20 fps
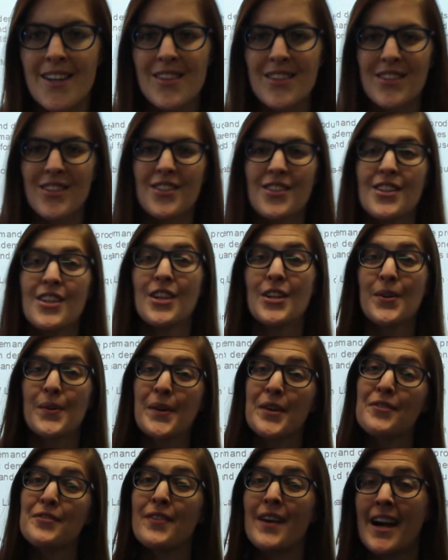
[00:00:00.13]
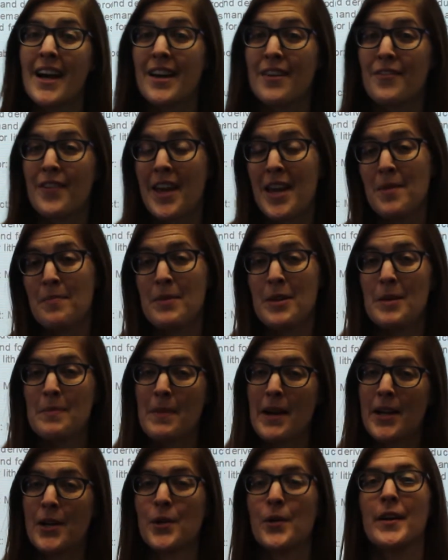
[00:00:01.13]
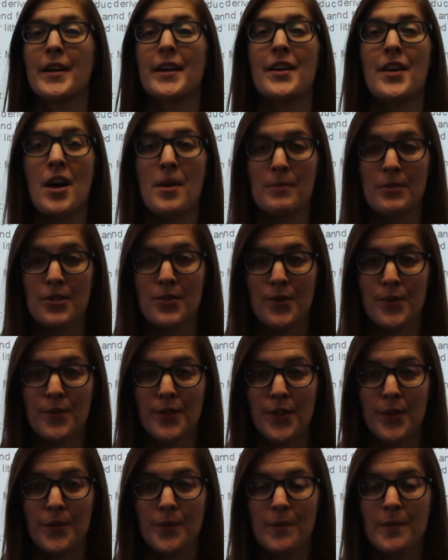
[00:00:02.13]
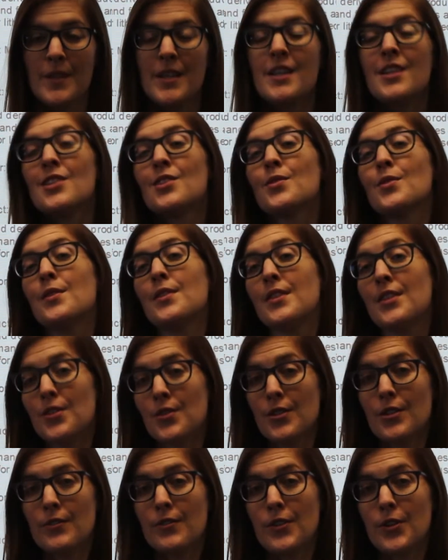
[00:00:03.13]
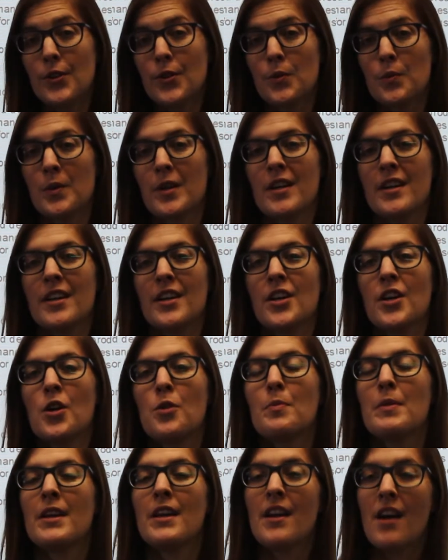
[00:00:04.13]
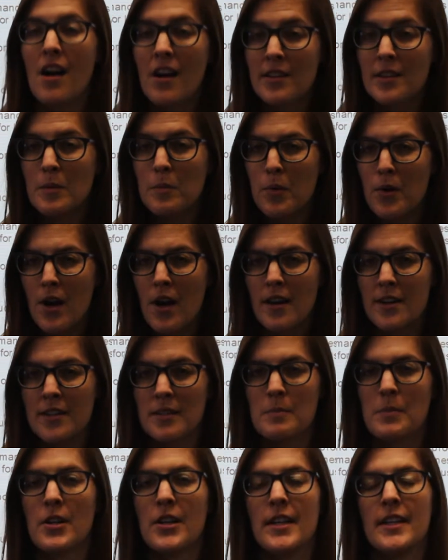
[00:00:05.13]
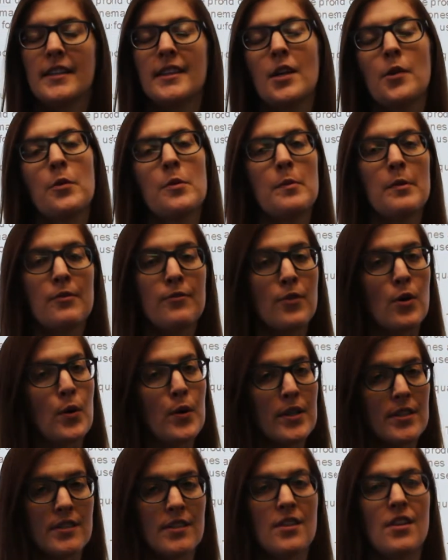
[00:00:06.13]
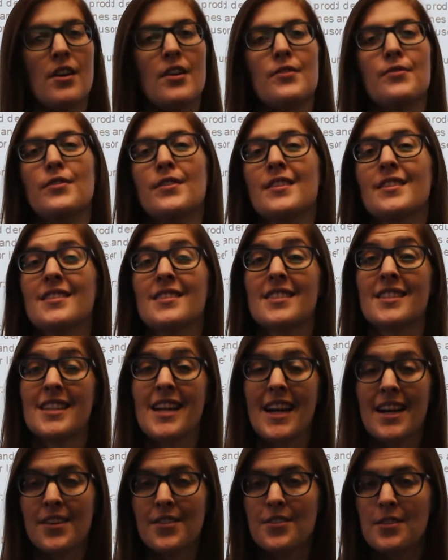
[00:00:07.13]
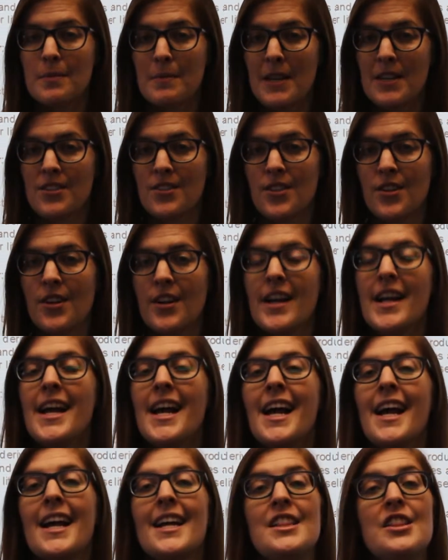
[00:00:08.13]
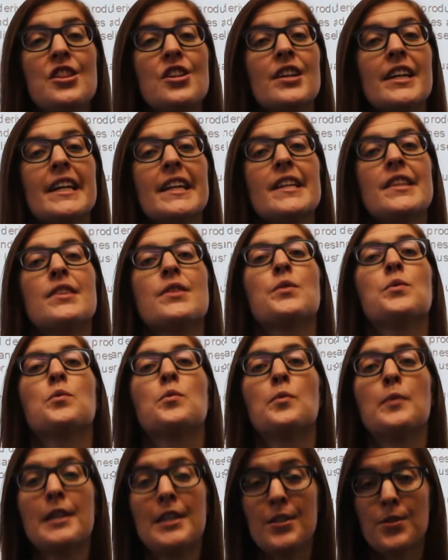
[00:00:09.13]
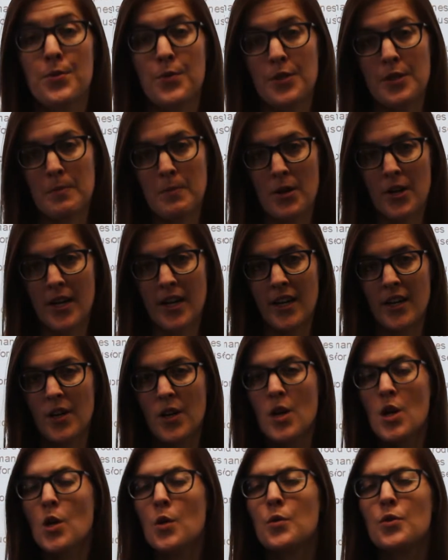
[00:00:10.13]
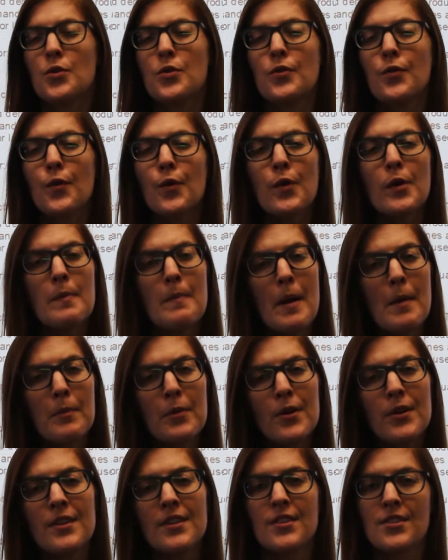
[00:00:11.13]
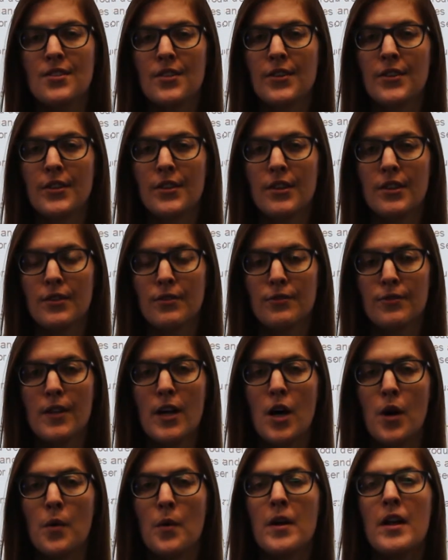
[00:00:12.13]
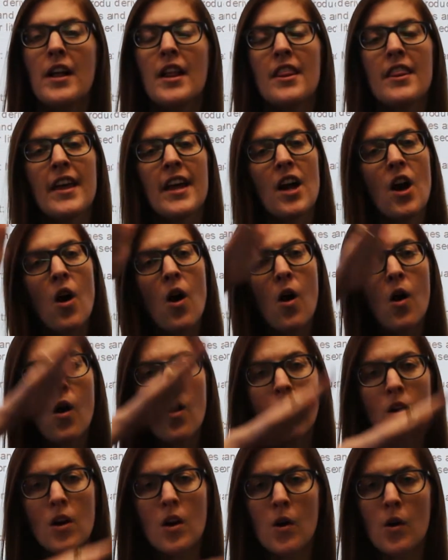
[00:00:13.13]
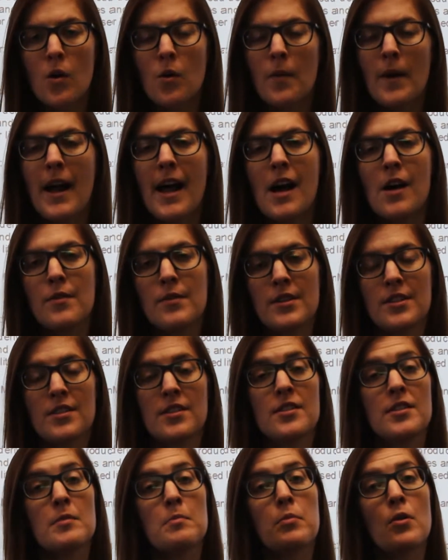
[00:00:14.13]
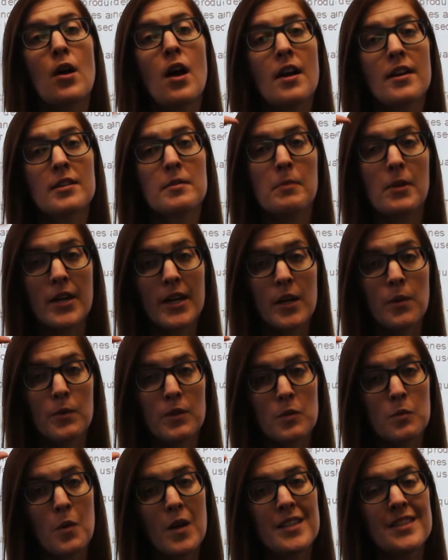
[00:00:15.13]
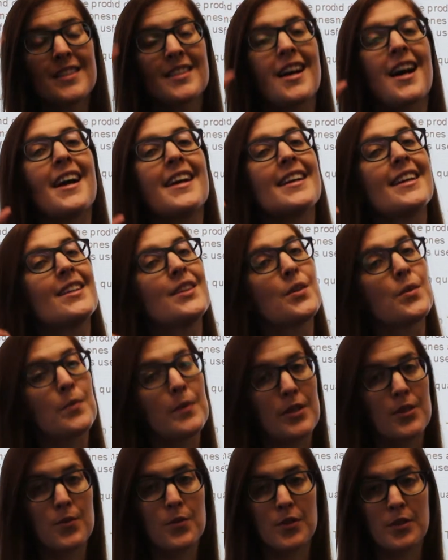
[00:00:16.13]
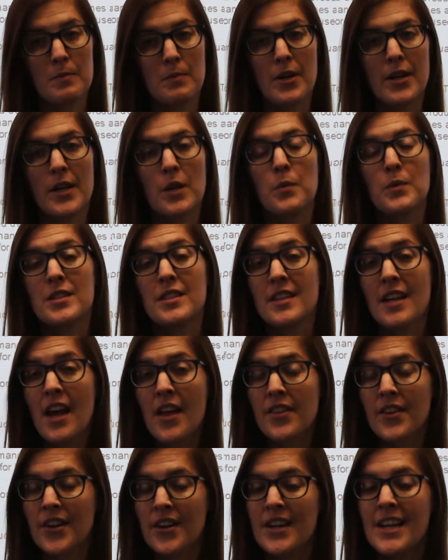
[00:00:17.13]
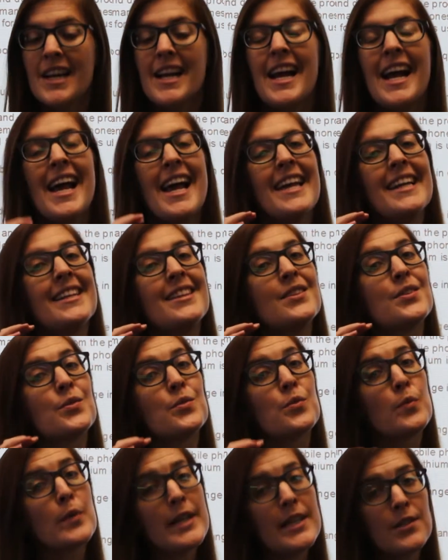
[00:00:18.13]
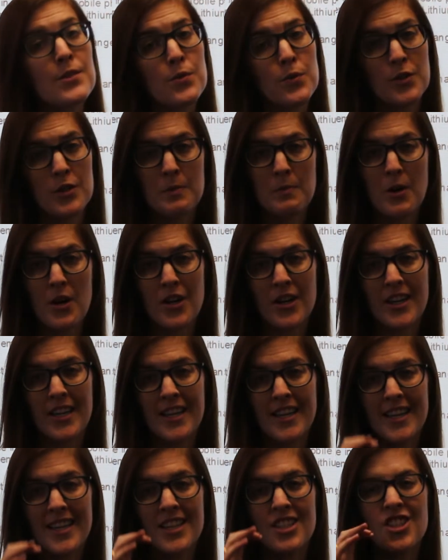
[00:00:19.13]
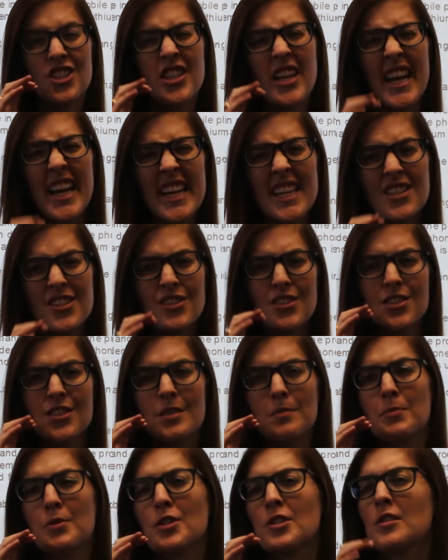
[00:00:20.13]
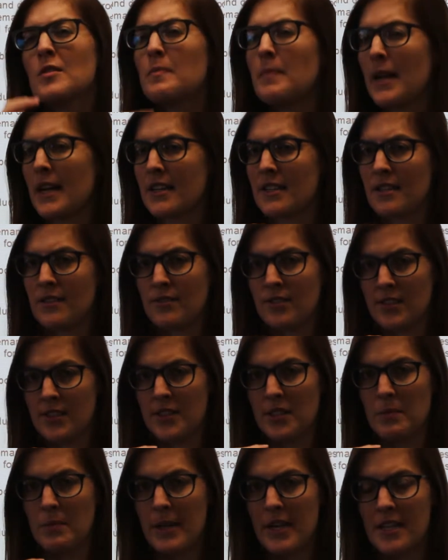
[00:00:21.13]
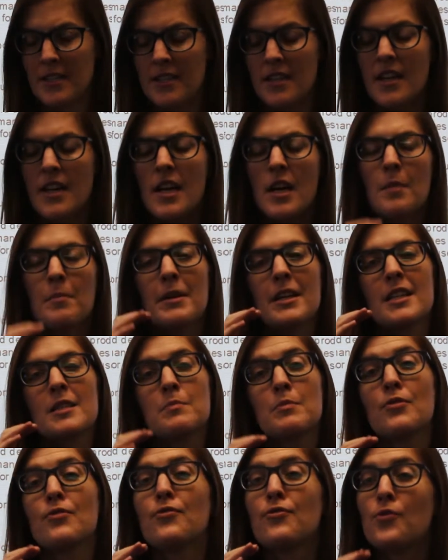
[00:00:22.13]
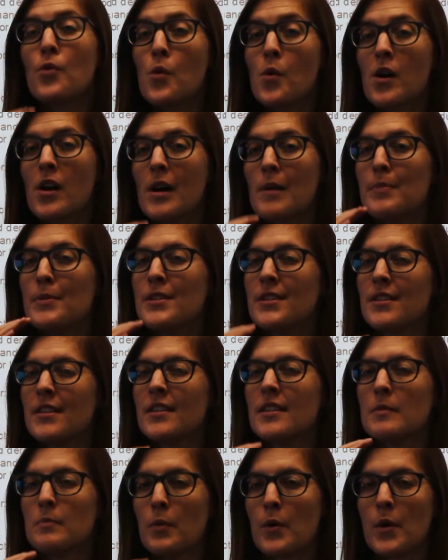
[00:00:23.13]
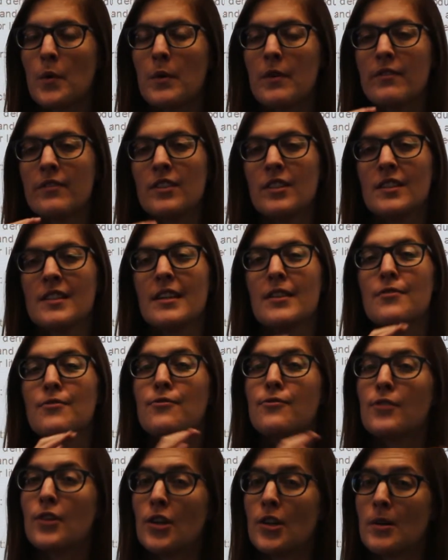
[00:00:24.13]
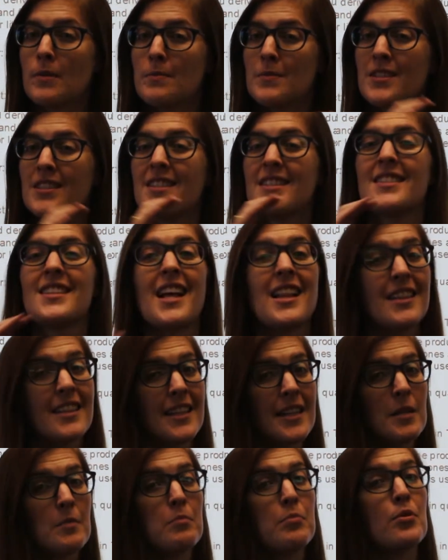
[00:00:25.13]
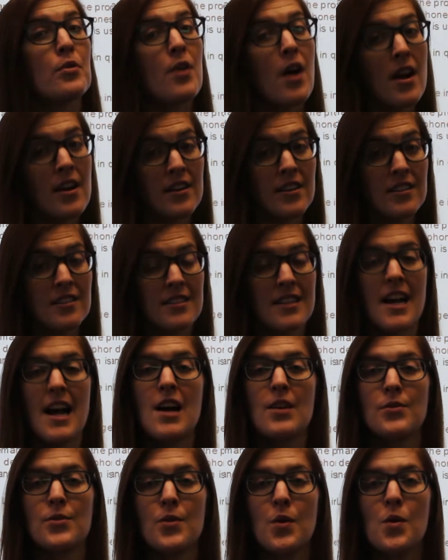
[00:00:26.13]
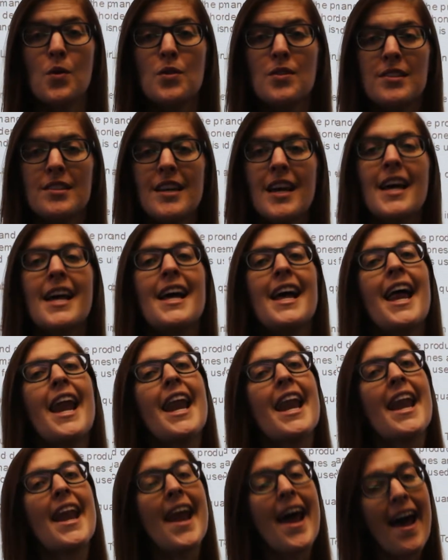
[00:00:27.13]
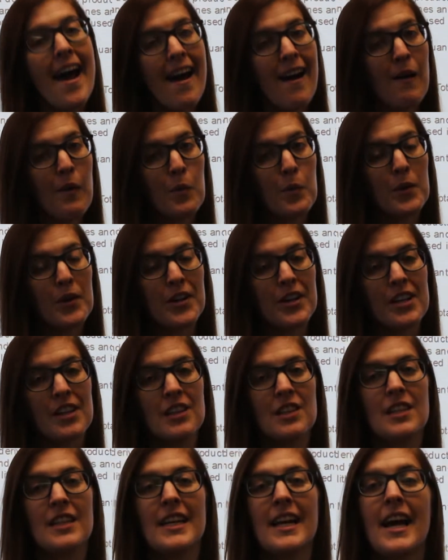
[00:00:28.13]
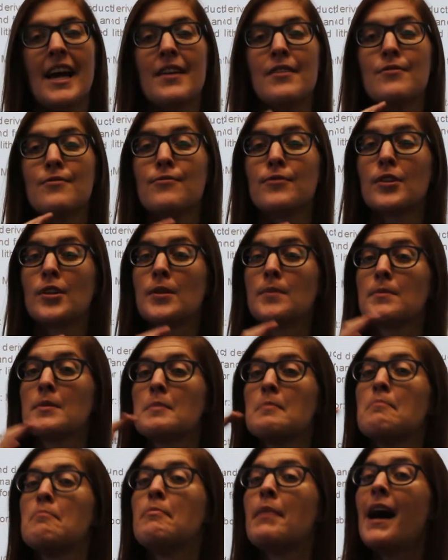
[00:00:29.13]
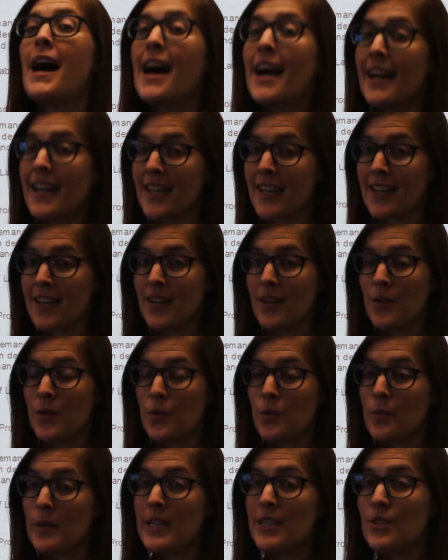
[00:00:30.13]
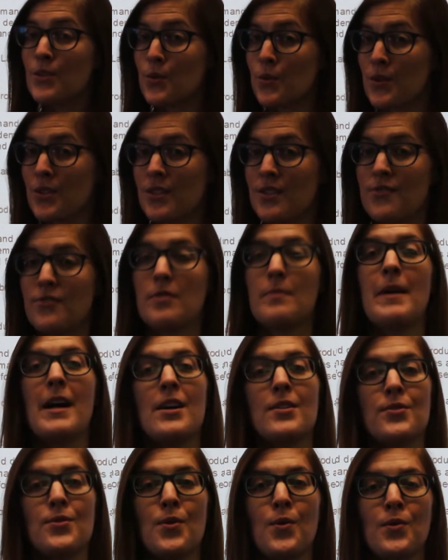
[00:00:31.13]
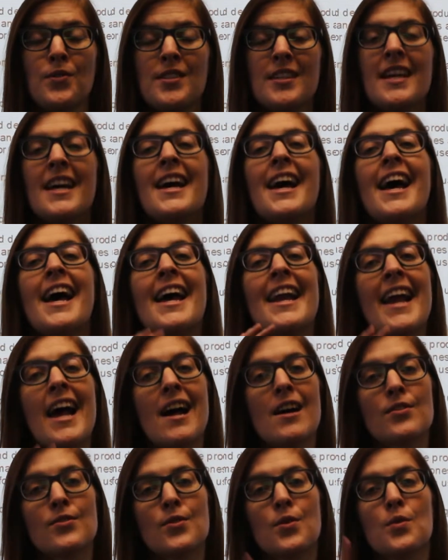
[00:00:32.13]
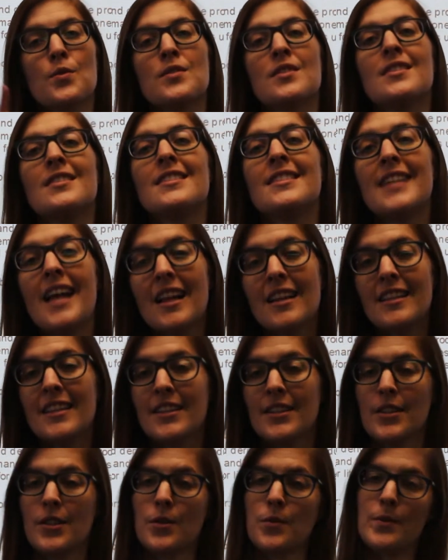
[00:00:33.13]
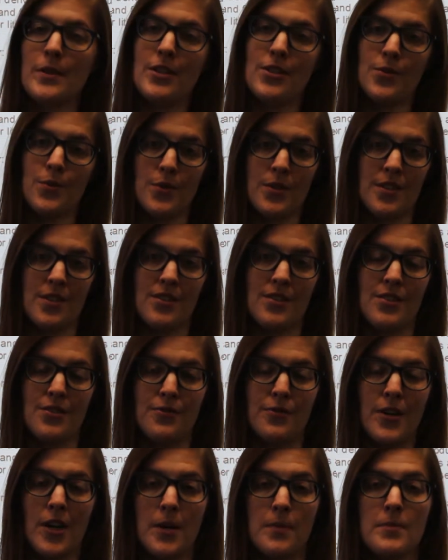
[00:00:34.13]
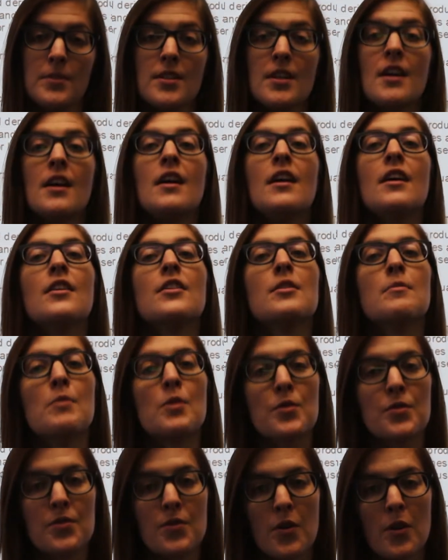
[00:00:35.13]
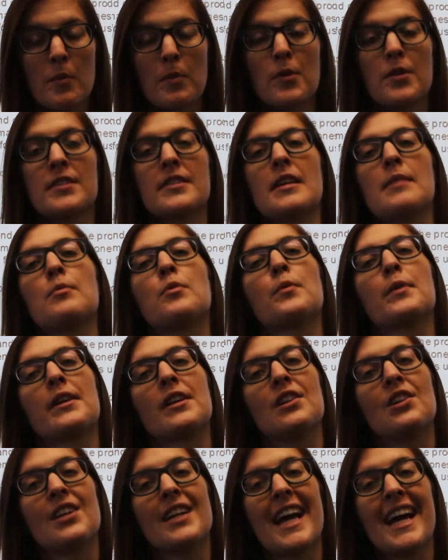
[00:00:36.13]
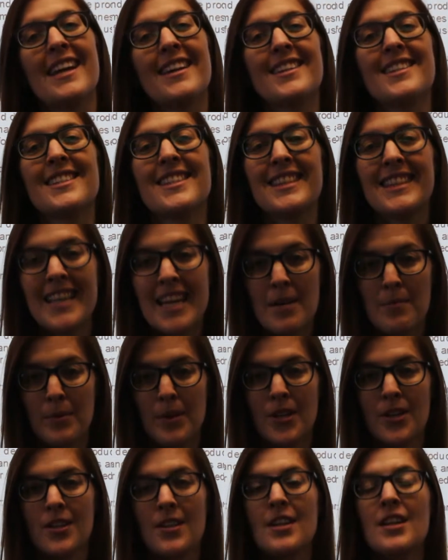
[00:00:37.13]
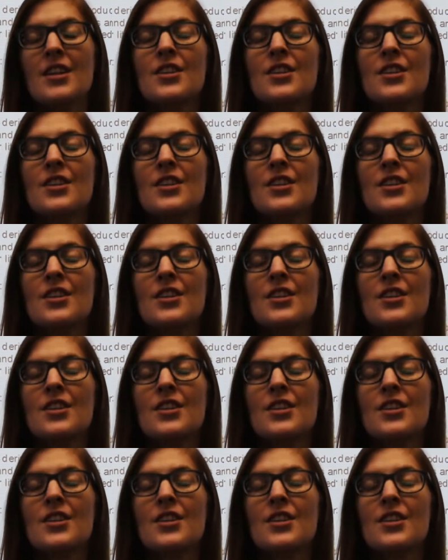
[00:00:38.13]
This is the Unit 5 AP Microeconomics Review. So in this review, we're going to go beyond the product market that we've been focusing on for this entire semester and look at the resource market, which if you remember in the circular flow, they all go around, it's just the product market was one side and the resource market was the other. And in the resource market, it changes the perspective a little bit because before, up until this point, we've looked at firms selling products to households now we're going to look at firms buying resources from households and households selling their resources to firms. The most notable example we're going to look at is labor.